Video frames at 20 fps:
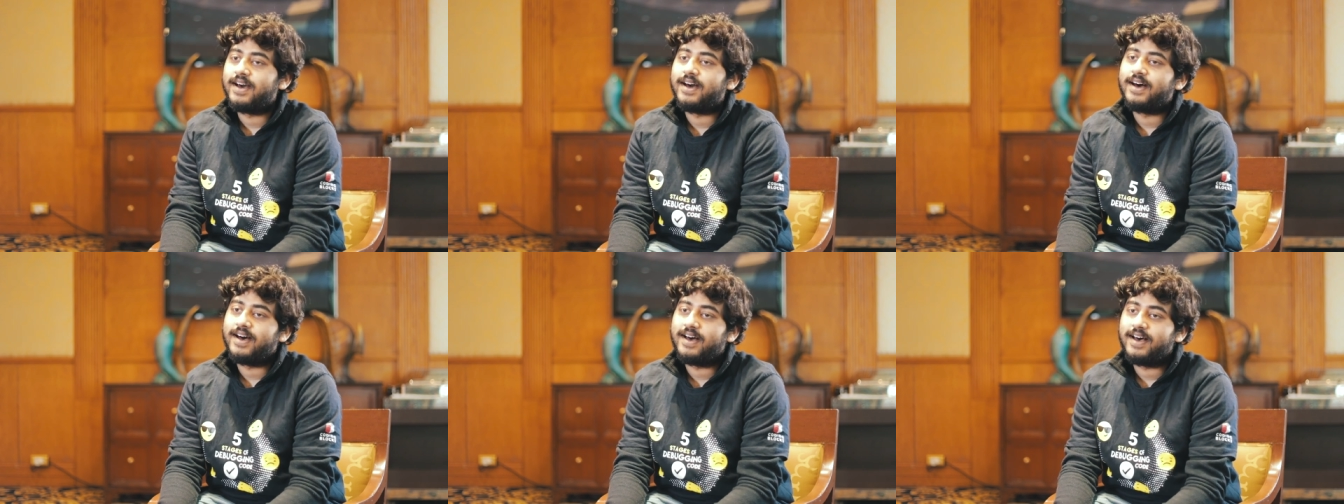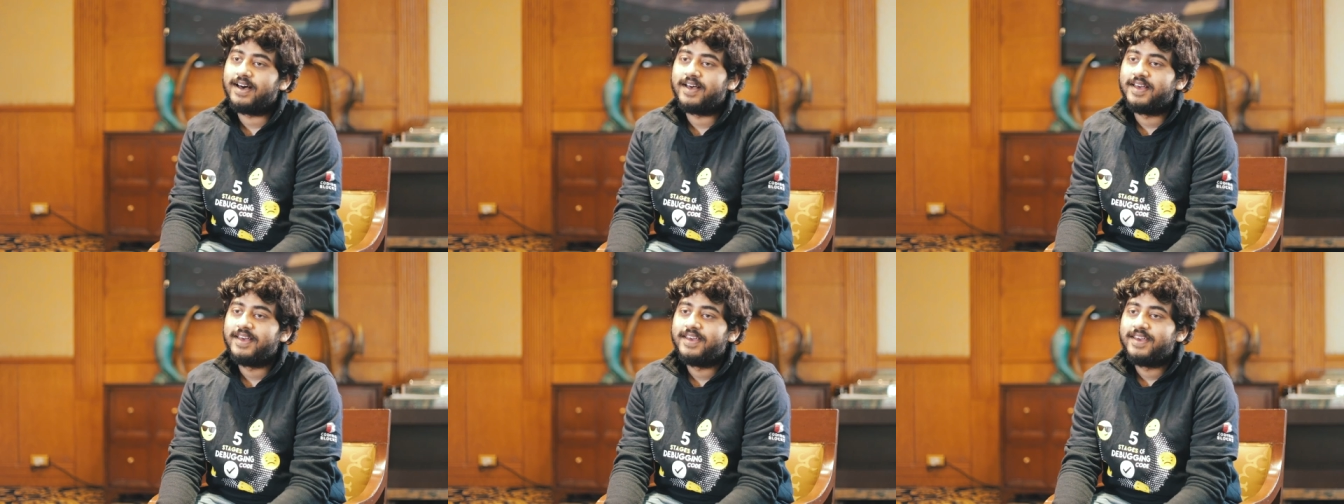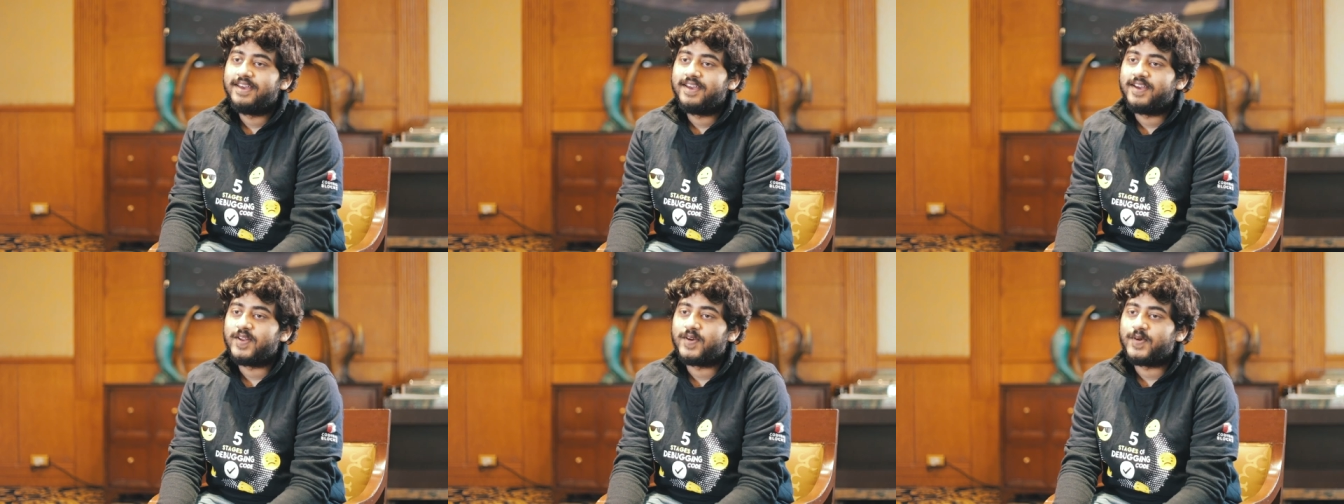uh,
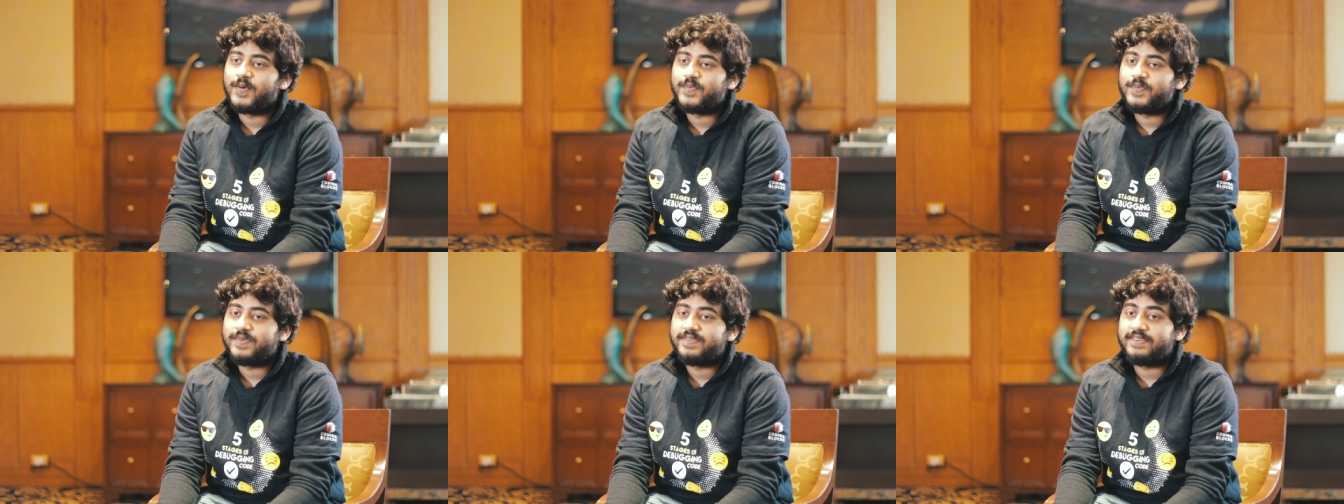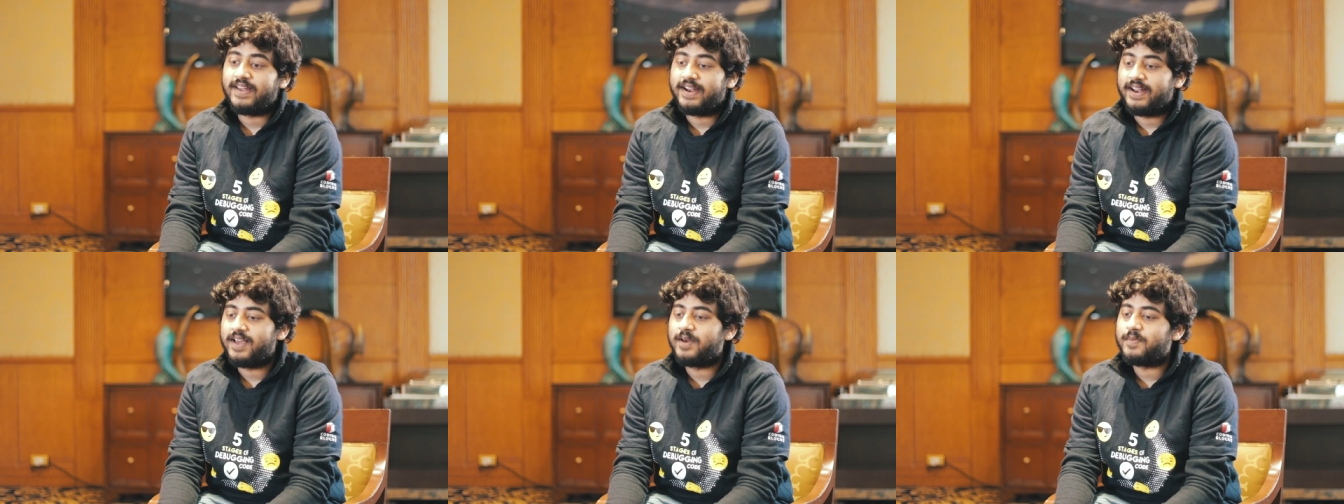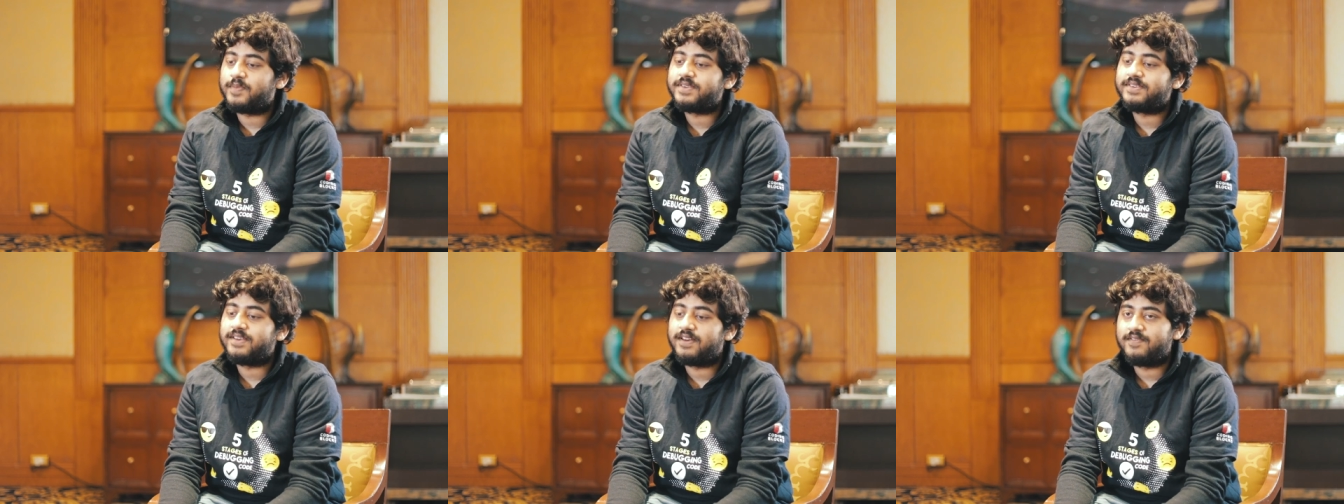you know setting
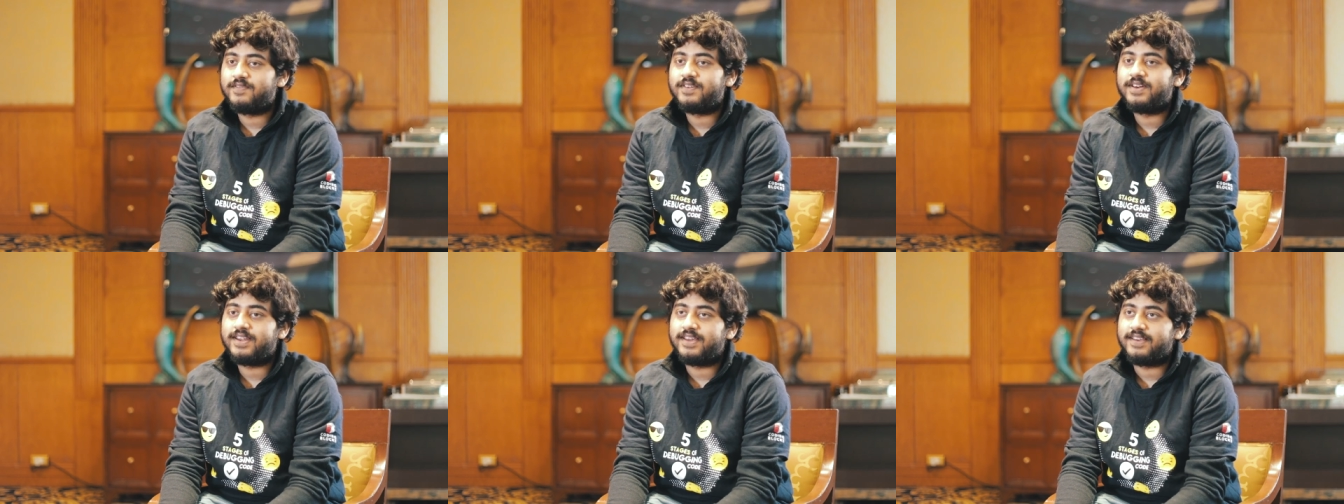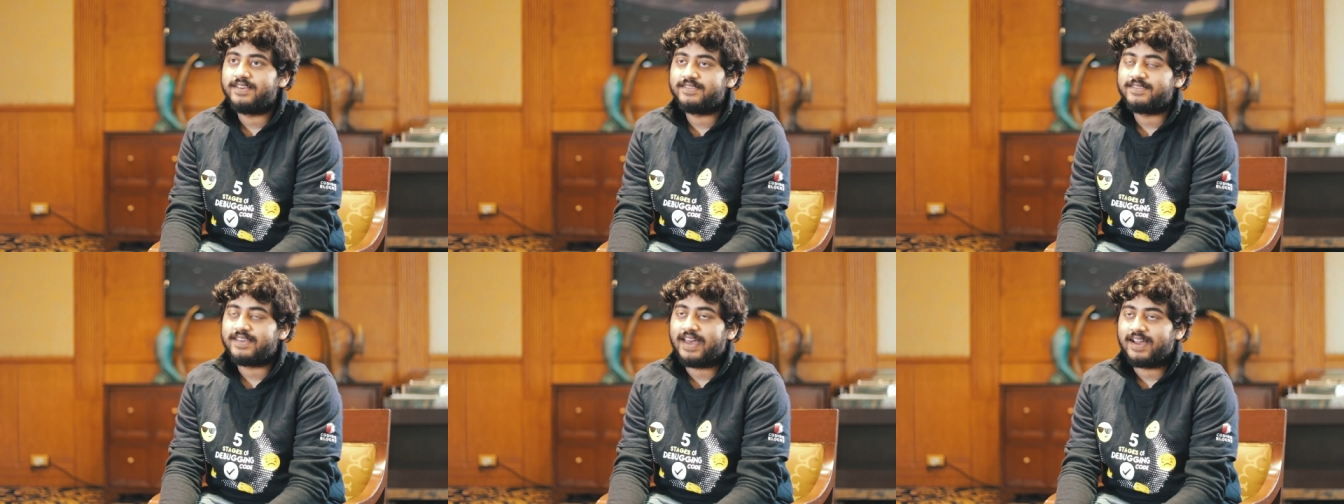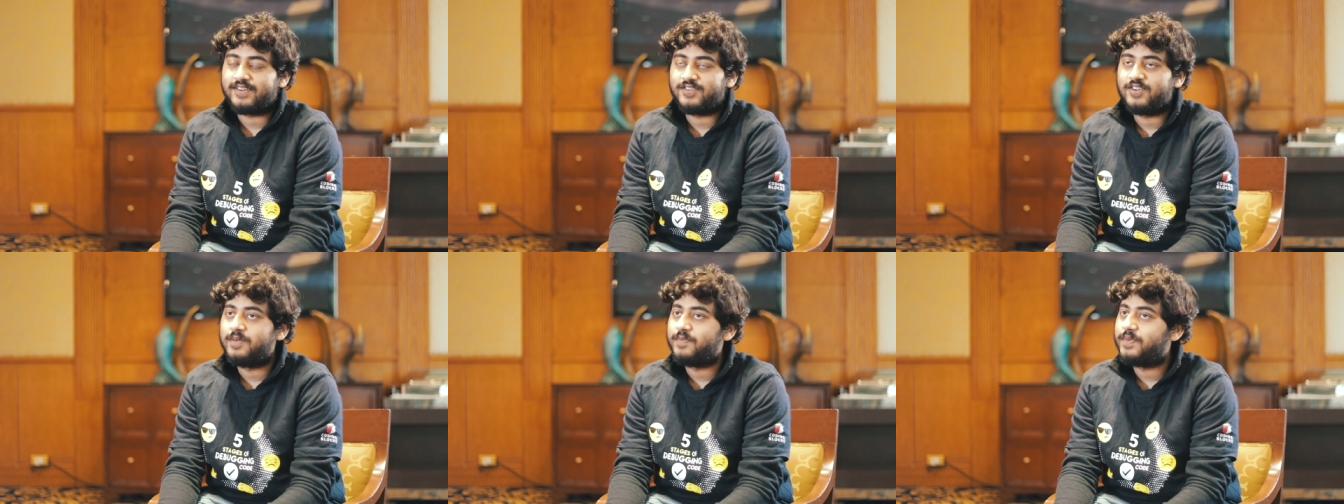up a server is
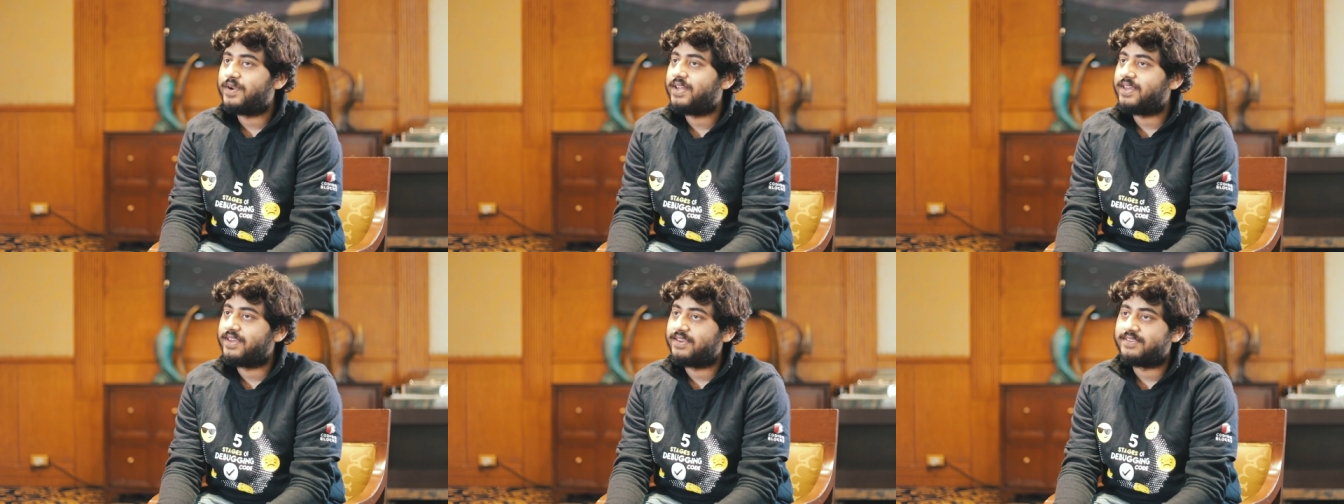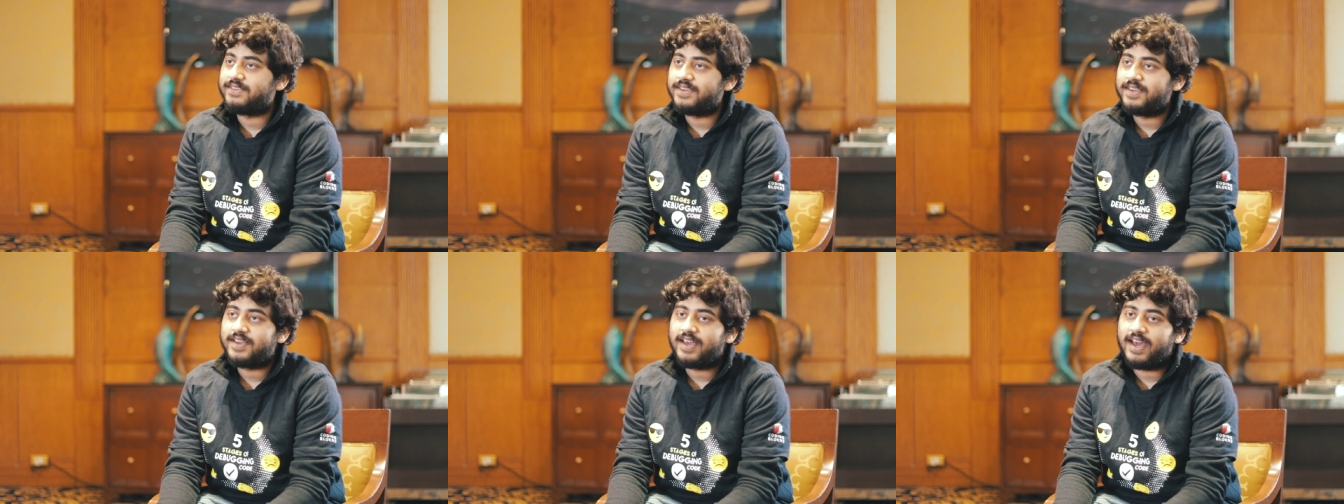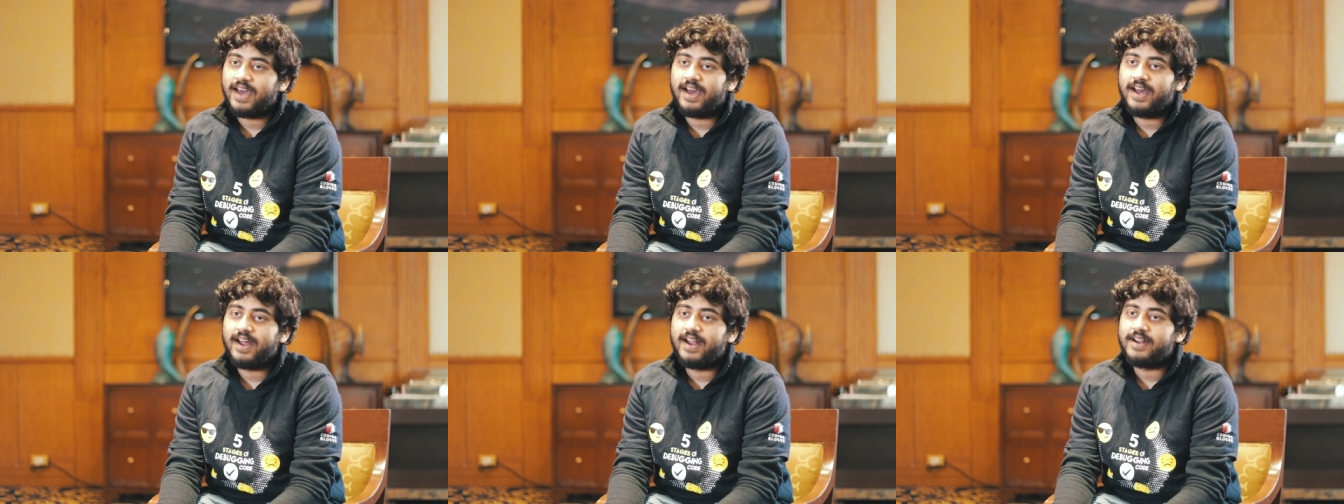actually pretty easy
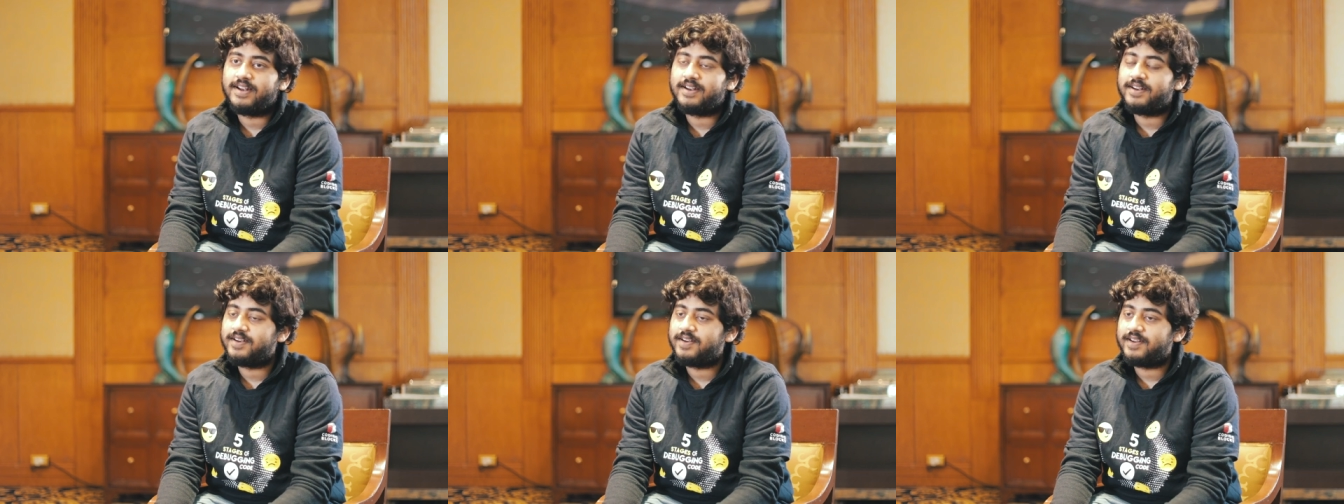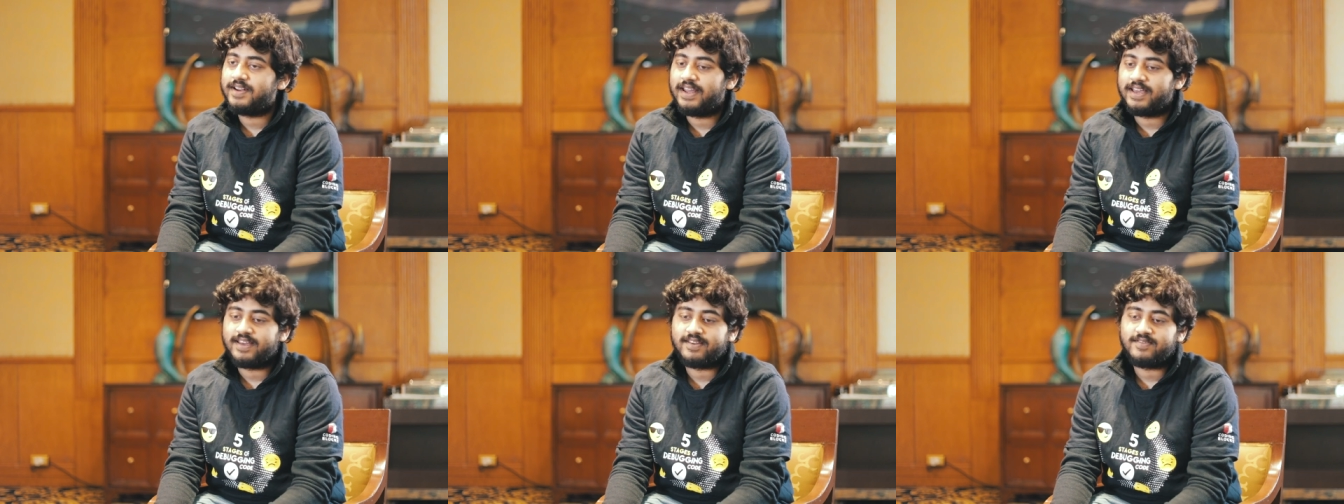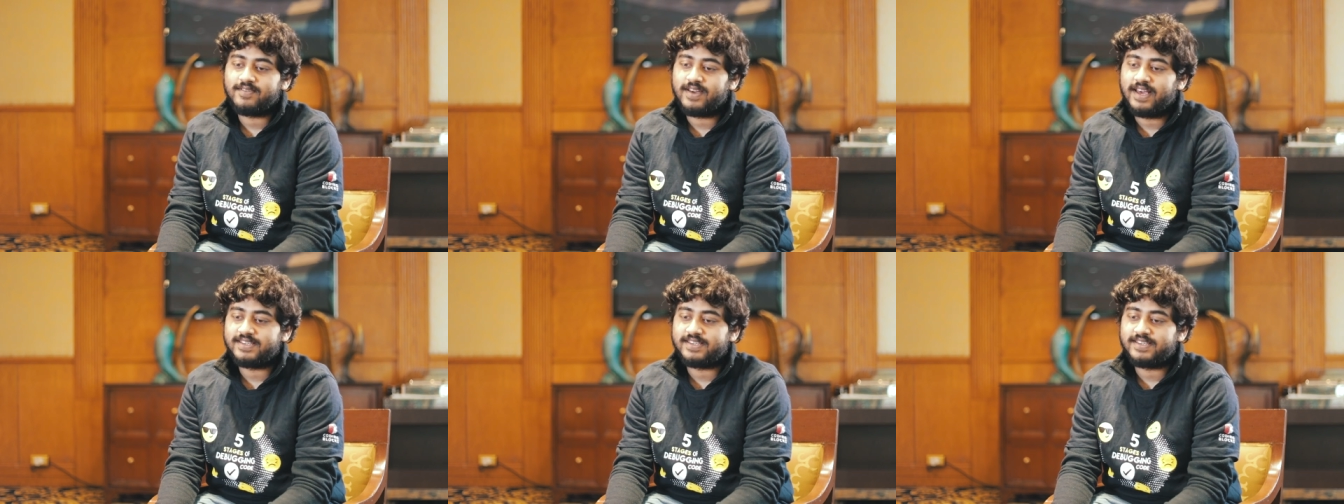and like